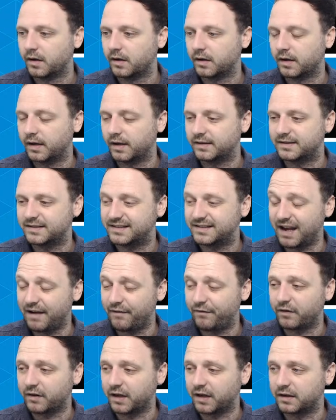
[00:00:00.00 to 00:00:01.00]
It's
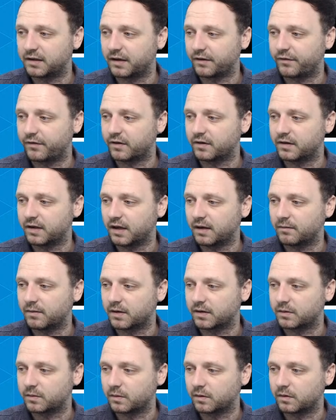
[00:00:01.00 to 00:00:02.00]
definitely a different team,
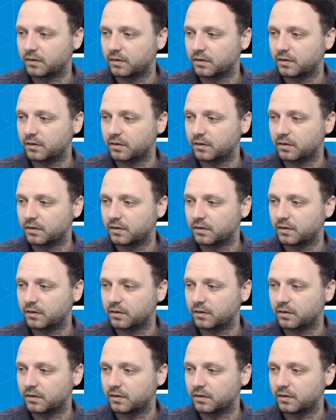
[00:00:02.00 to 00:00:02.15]
this one.